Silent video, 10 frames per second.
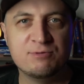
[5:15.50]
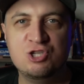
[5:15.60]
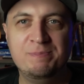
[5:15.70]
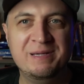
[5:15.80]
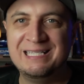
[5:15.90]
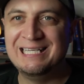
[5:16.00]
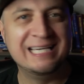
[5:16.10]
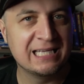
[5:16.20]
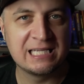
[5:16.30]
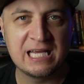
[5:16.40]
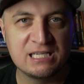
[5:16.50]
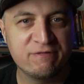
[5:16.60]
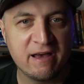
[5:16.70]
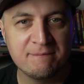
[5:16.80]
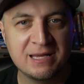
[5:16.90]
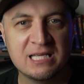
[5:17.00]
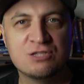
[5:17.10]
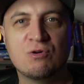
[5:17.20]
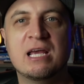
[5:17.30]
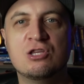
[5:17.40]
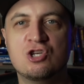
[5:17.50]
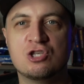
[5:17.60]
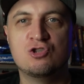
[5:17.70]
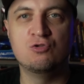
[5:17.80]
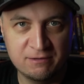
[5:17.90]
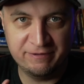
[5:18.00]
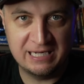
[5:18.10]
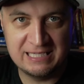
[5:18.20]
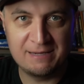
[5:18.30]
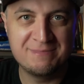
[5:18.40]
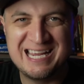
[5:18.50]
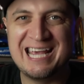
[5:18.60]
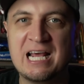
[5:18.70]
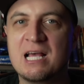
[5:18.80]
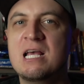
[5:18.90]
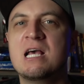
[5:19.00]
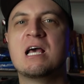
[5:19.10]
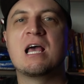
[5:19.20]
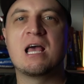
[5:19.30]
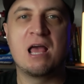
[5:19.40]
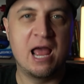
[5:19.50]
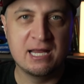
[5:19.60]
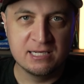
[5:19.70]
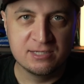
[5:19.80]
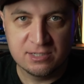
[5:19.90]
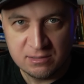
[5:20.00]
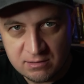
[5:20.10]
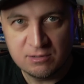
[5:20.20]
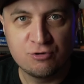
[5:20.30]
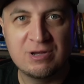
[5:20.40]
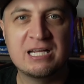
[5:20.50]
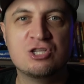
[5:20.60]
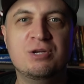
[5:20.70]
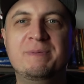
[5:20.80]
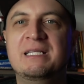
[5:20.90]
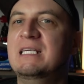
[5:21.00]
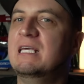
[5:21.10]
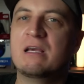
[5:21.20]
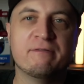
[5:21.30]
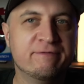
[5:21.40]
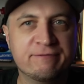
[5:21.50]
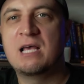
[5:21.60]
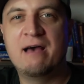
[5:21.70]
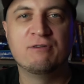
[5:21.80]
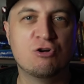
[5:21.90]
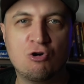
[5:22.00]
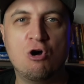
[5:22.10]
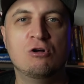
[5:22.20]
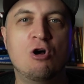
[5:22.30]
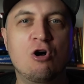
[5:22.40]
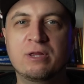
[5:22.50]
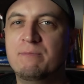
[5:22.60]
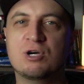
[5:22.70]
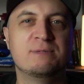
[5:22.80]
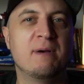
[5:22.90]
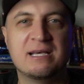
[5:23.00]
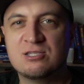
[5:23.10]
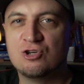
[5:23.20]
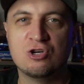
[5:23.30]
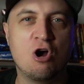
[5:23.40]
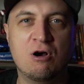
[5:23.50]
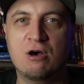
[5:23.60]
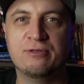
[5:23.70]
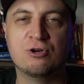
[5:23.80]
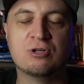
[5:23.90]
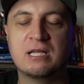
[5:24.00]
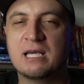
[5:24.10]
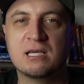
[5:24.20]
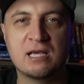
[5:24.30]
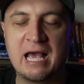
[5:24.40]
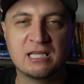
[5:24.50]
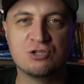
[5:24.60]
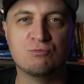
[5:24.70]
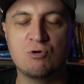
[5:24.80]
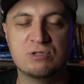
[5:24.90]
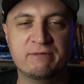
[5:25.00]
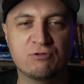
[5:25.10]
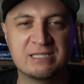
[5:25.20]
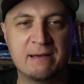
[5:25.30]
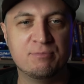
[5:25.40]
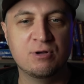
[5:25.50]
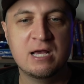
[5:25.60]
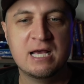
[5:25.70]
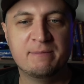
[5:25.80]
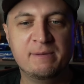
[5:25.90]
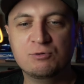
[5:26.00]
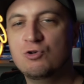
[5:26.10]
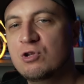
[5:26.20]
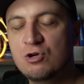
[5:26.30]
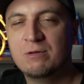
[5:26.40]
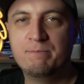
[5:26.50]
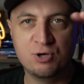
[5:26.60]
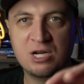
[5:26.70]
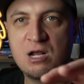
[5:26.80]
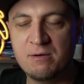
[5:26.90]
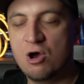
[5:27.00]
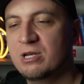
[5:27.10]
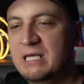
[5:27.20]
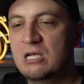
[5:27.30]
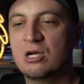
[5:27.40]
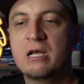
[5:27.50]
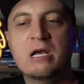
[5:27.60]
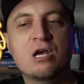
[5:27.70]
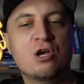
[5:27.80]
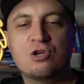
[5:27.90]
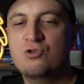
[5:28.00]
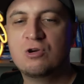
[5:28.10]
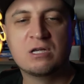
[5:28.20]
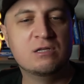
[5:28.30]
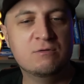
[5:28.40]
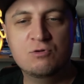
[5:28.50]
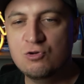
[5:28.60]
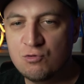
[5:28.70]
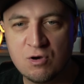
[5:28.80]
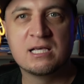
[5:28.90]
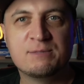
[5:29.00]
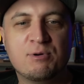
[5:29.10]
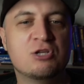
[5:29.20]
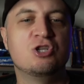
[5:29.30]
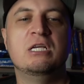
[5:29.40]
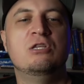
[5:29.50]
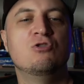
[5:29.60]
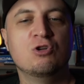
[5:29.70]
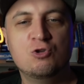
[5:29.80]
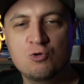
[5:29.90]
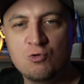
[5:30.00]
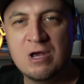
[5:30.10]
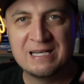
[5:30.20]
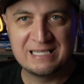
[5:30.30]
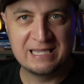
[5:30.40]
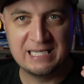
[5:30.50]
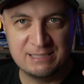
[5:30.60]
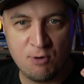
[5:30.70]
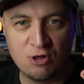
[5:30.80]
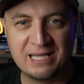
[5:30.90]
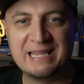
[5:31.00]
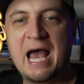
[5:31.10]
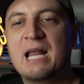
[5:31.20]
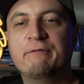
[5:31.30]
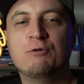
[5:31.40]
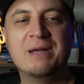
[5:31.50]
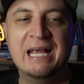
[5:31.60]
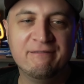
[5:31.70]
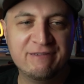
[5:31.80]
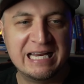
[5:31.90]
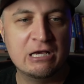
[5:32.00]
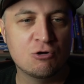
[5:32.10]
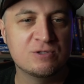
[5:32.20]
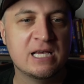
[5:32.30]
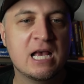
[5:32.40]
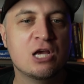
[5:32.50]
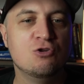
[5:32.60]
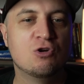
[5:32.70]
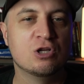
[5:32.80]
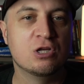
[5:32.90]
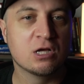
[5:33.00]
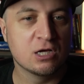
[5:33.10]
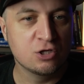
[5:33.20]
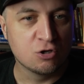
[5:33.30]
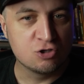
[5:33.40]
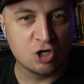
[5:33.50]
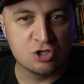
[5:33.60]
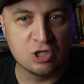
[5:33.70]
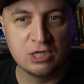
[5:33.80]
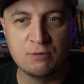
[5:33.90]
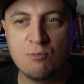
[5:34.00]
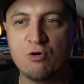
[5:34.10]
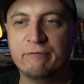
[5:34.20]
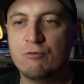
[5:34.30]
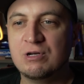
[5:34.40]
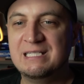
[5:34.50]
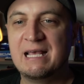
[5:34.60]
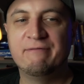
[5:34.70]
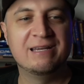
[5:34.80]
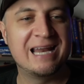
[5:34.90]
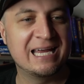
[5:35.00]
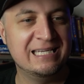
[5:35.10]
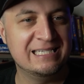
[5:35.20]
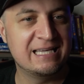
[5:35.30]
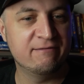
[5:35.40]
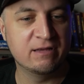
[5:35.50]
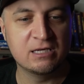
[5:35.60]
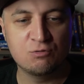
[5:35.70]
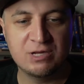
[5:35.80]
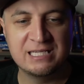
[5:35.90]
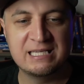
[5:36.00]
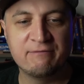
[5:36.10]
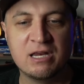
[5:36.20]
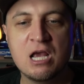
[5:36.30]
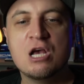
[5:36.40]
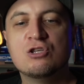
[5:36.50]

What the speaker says: GPT that takes 5 minutes, right? Just to feed it some data and create a GPT of have it crawl all the books by a certain author, like Alex Hormozy, for example. People do, and you can put it on here. You could do a spreadsheet. You could do something small like that. If you're making videos, you could, charge a little more, 47, 97, 27.